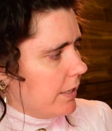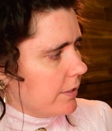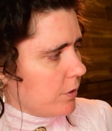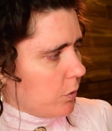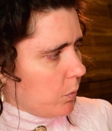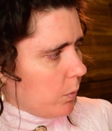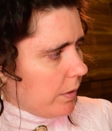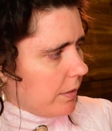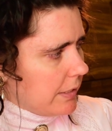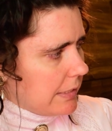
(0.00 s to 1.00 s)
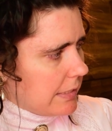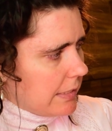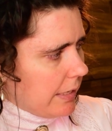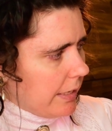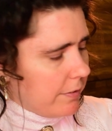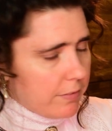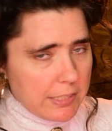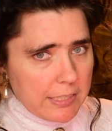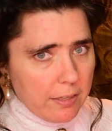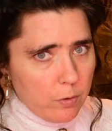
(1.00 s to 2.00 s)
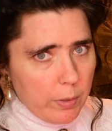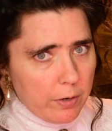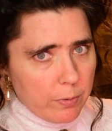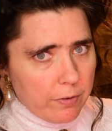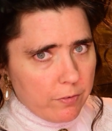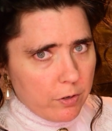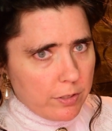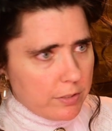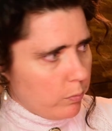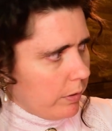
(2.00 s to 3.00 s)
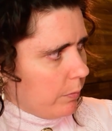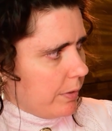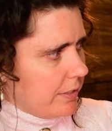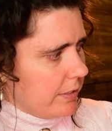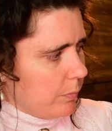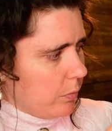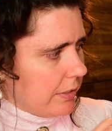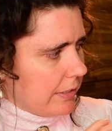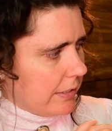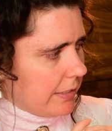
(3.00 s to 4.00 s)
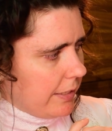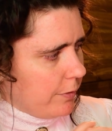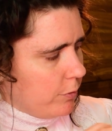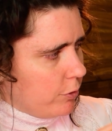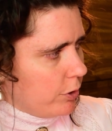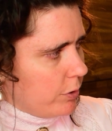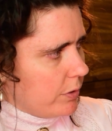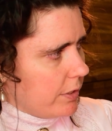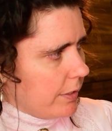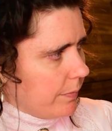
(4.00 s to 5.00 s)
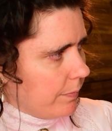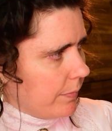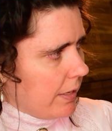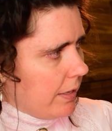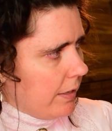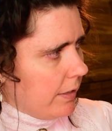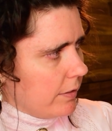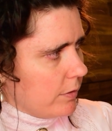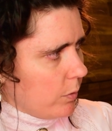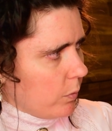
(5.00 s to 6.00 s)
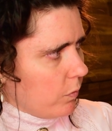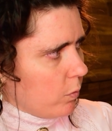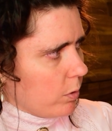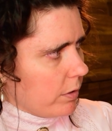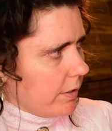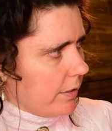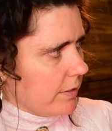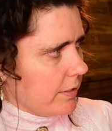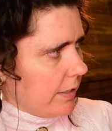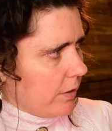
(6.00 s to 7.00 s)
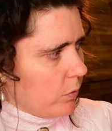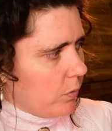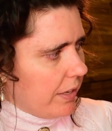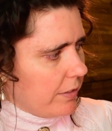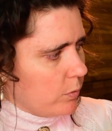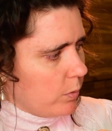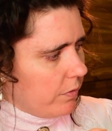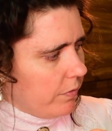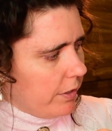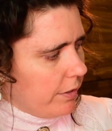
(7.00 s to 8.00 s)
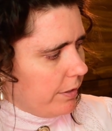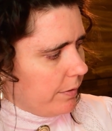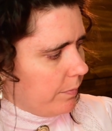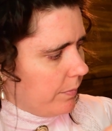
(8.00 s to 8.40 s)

So this side of the Delaware River is where we see present-day New Jersey. So Fort Nassau, that sort of area.